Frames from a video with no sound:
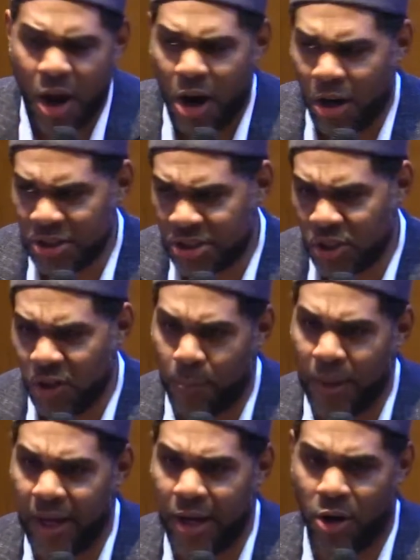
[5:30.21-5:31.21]
Our
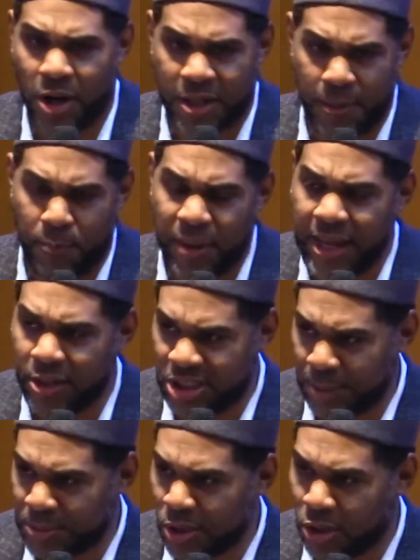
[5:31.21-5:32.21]
sohbah, our
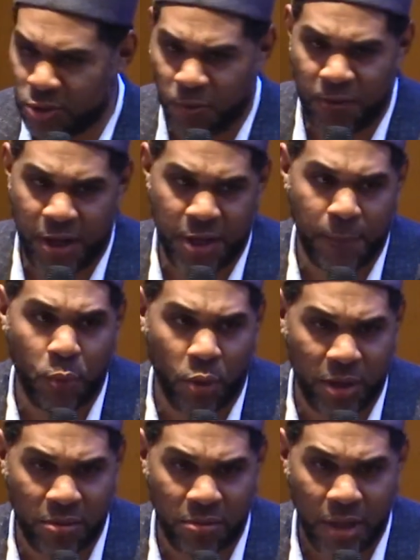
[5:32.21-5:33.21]
companionship, is also very
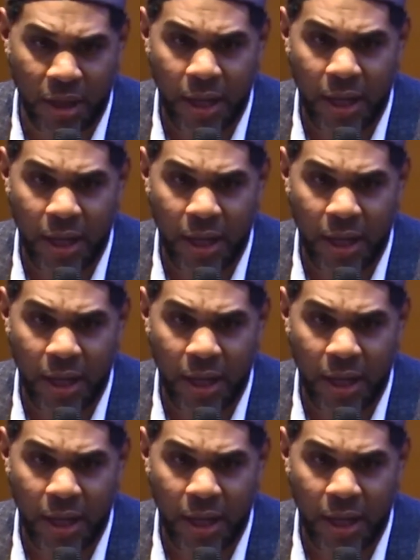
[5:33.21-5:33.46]
important.